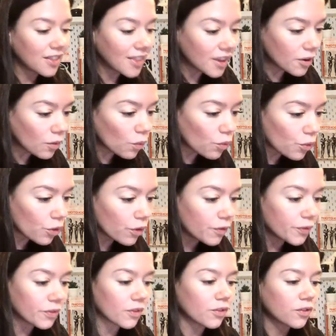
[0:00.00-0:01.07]
little
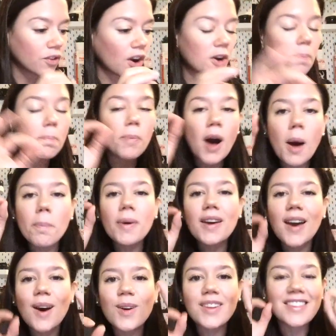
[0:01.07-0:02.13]
roofs start
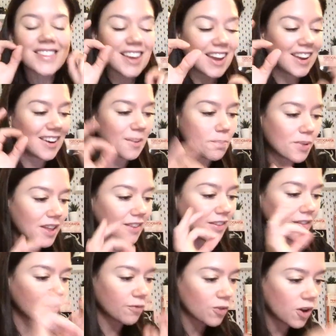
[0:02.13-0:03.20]
popping out in tiny
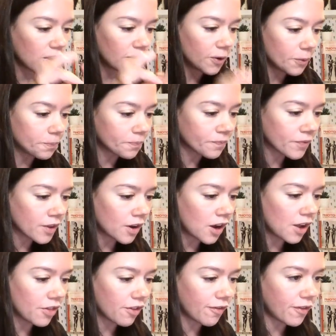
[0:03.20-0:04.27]
places of color
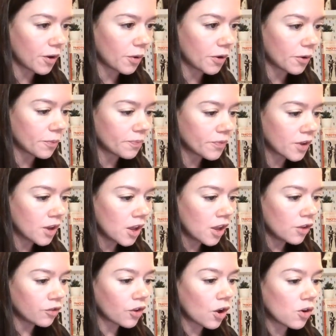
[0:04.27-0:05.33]
on the photo.
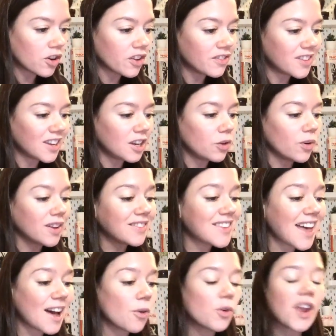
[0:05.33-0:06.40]
So continuing
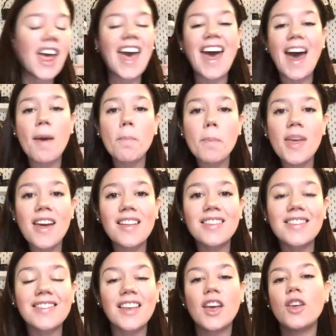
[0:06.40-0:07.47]
down,
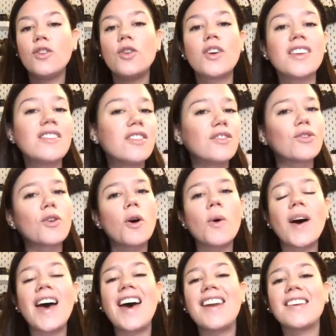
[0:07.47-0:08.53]
ambience, you can just
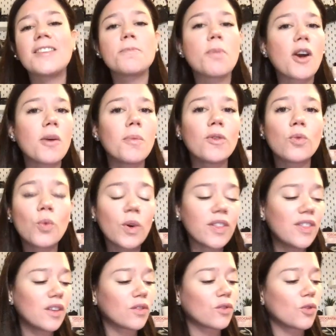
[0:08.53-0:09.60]
go ahead, experiment
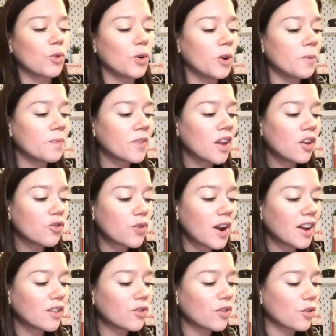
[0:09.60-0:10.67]
with this tool,
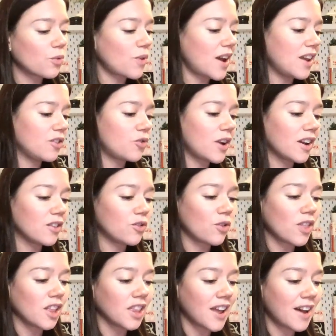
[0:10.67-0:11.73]
drag it to the right, drag it
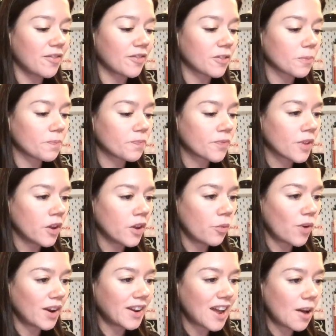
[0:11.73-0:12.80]
to the left.
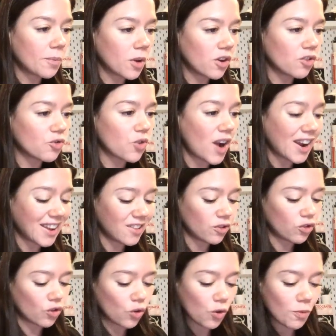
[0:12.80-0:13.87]
Right now I'm going to drag
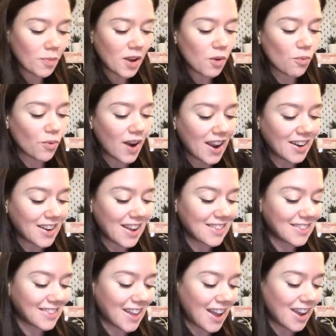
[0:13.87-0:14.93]
it to my right
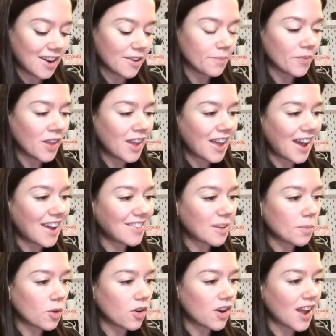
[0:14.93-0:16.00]
hand side,
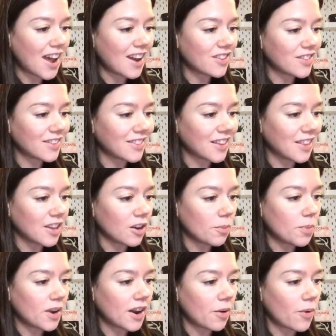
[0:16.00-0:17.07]
and I'm going to add just a
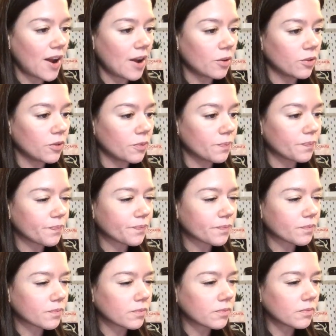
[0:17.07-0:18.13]
little bit around
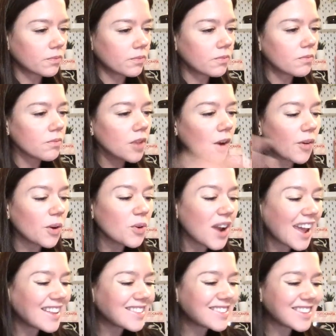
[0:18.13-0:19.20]

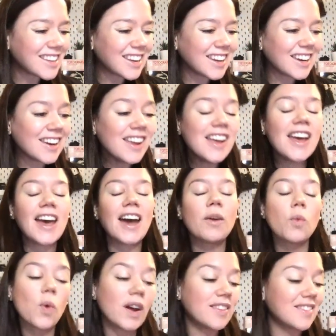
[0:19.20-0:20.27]
19,
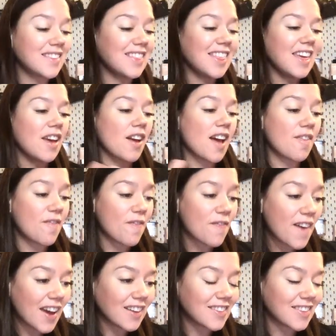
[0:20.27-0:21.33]
and what the
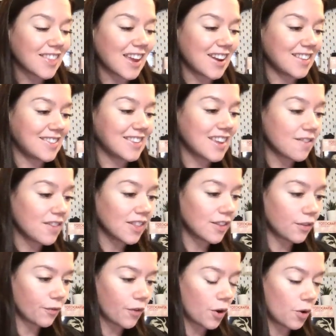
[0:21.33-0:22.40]
effect that it's giving
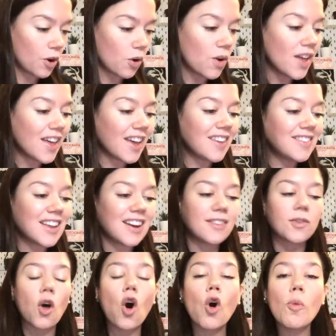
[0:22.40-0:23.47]
this photo is that
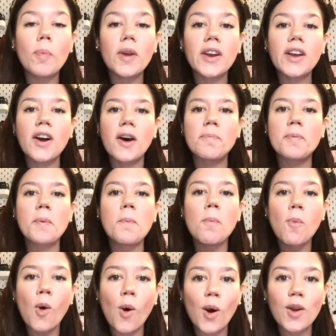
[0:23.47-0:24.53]
it's opening up
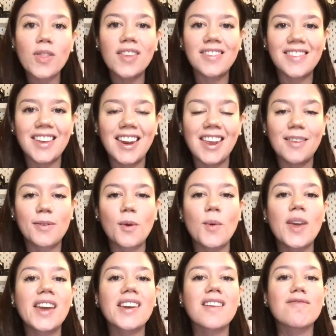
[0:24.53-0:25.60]
more the city so
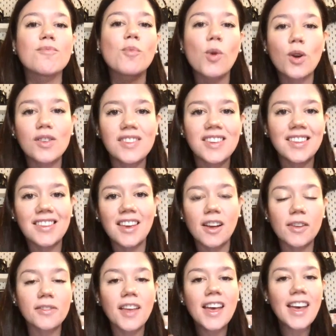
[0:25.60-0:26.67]
we can have more
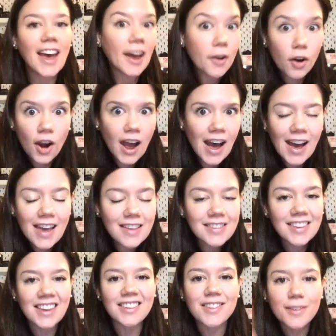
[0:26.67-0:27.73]
details and our
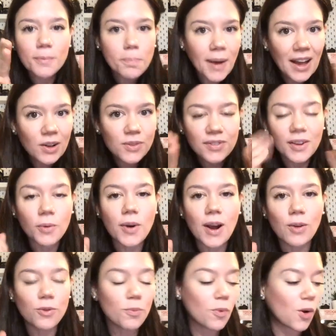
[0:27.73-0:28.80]
eyes can just bounce
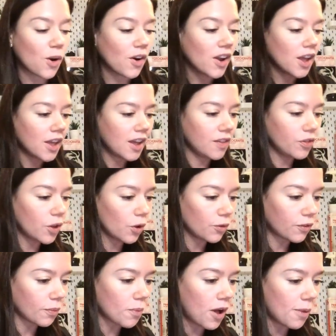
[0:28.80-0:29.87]
around more in
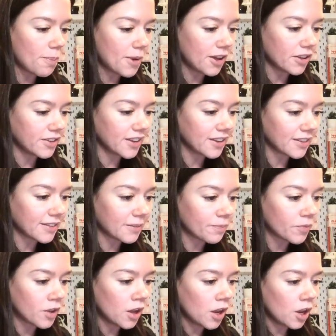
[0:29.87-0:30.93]
those small
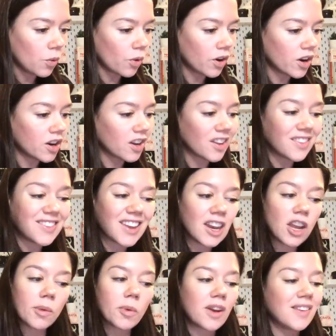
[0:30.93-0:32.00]
buildings. We're going to
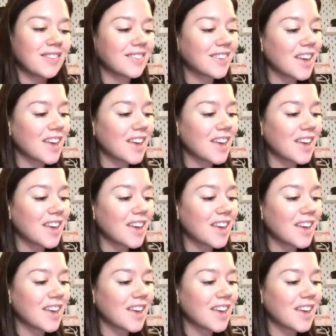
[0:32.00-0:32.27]
continue. I'm going to